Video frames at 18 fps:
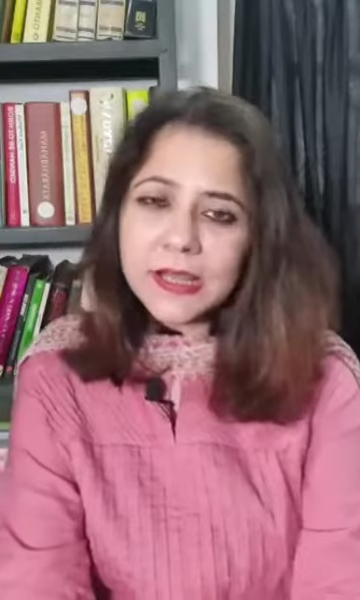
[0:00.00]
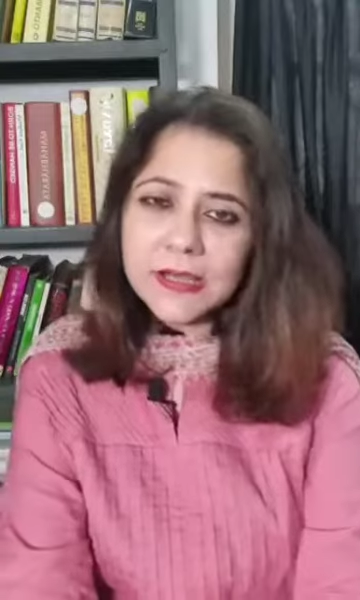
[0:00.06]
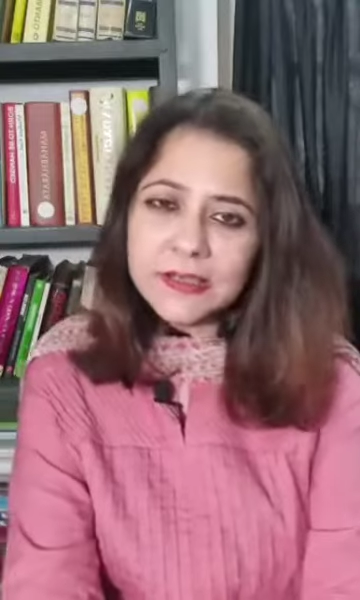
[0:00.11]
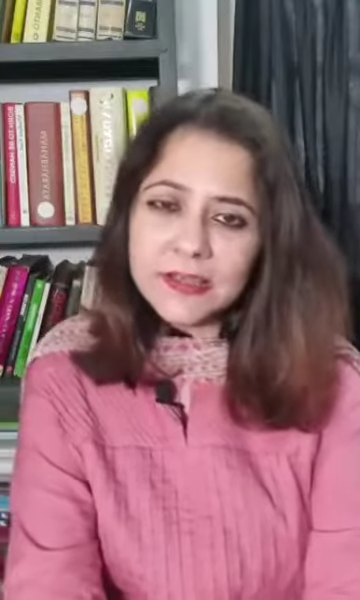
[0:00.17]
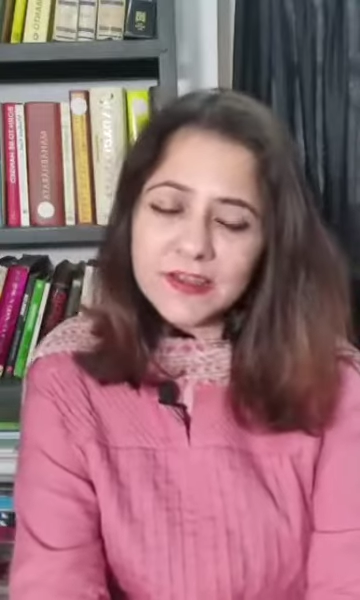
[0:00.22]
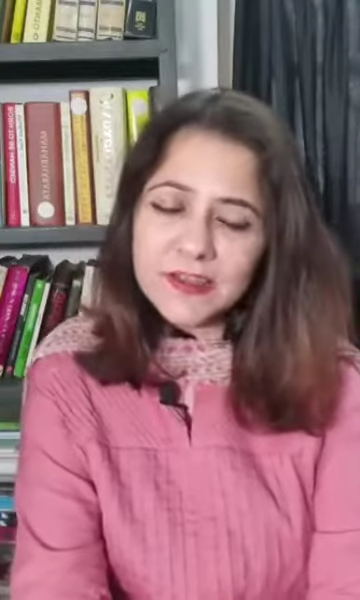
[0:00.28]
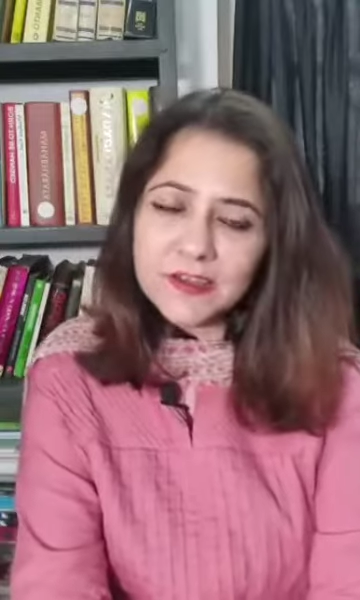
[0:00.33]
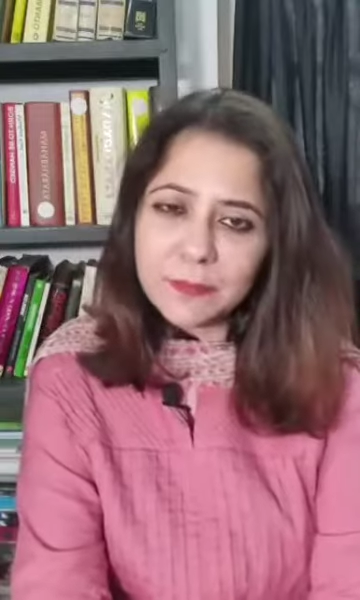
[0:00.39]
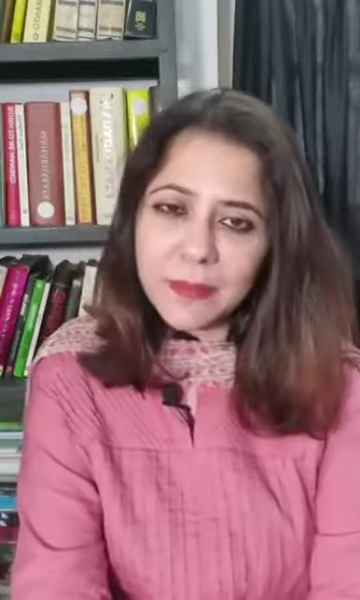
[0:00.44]

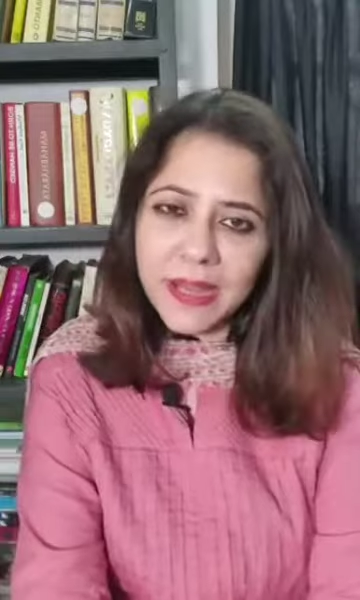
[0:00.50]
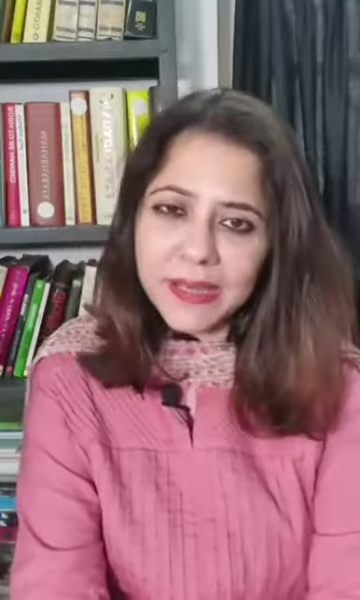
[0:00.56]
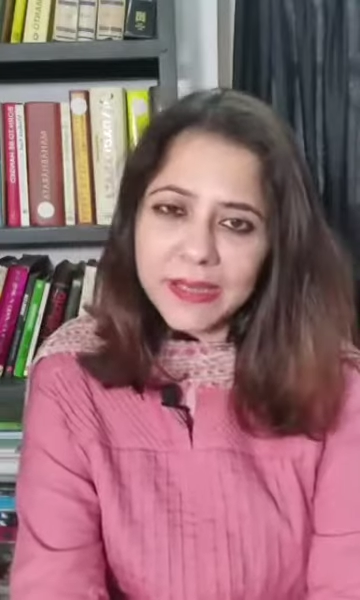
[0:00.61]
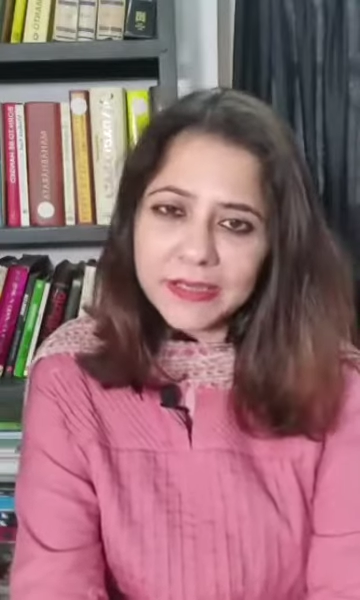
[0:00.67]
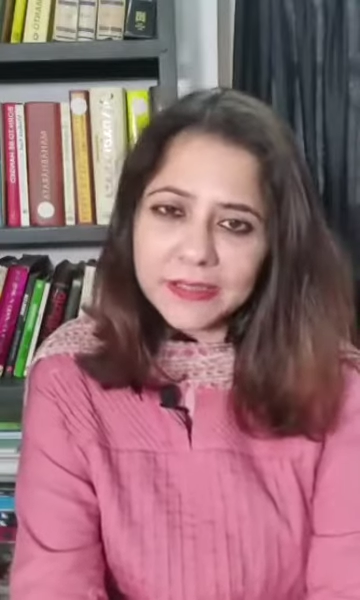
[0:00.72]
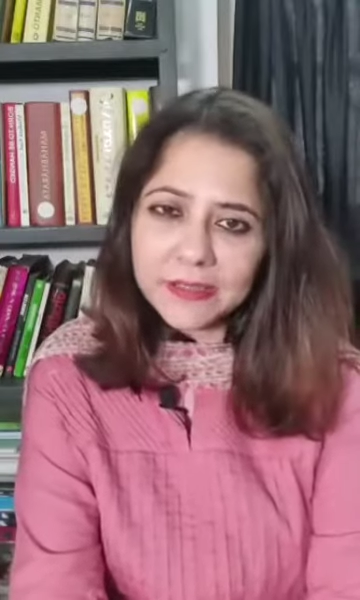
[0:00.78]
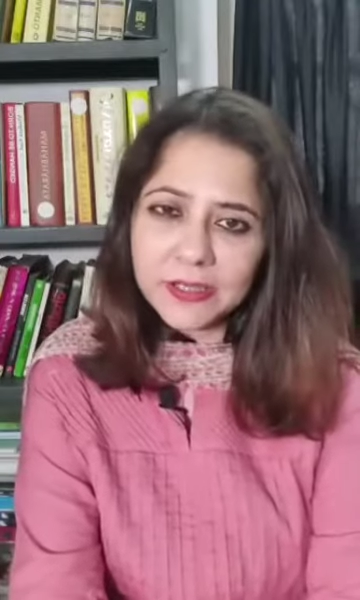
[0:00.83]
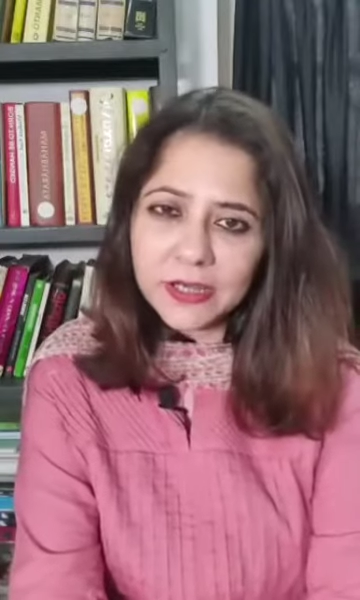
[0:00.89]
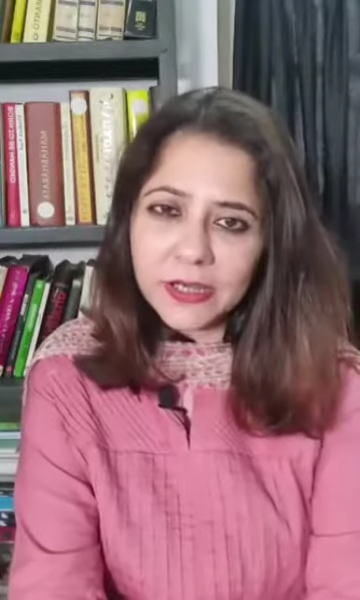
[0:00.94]

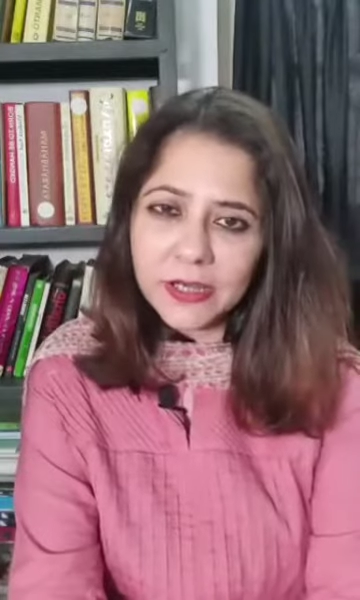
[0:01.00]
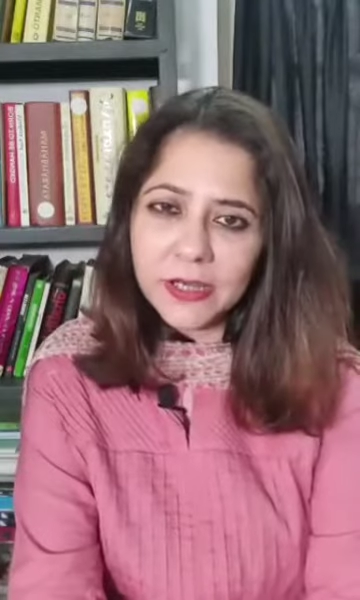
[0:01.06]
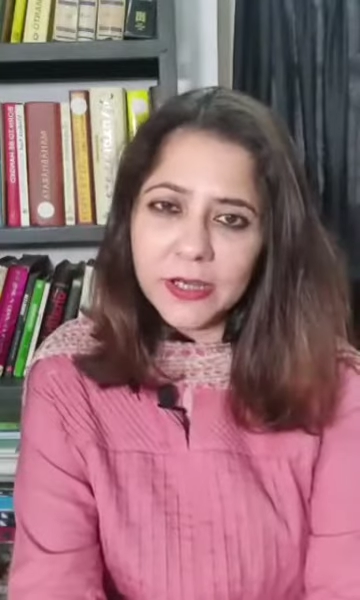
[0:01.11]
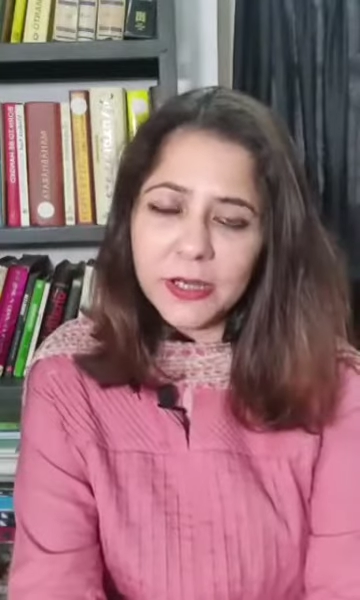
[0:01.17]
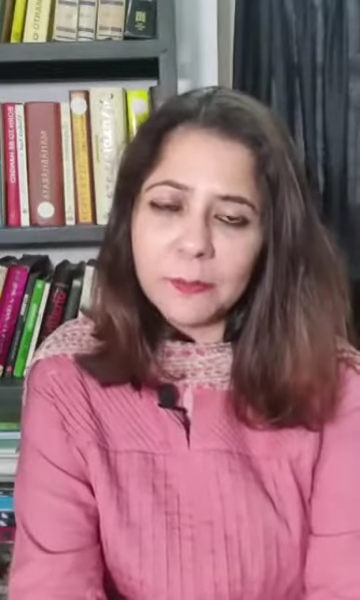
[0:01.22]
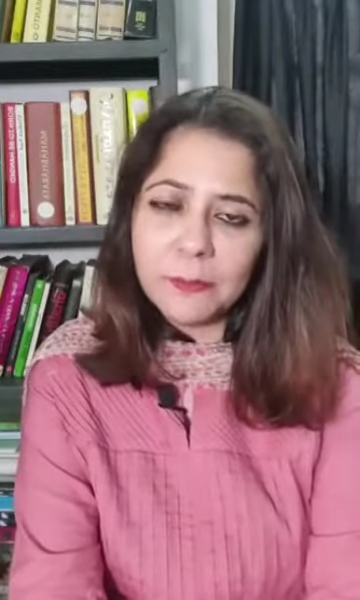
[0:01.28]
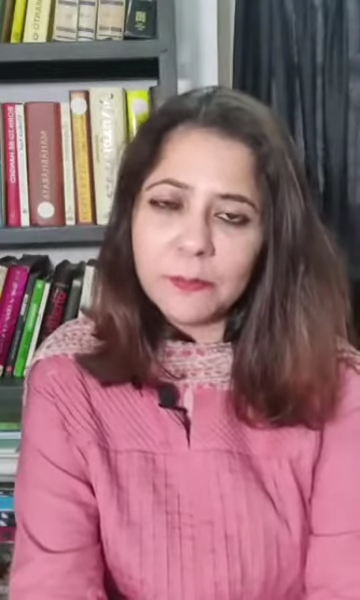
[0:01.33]
despite uh,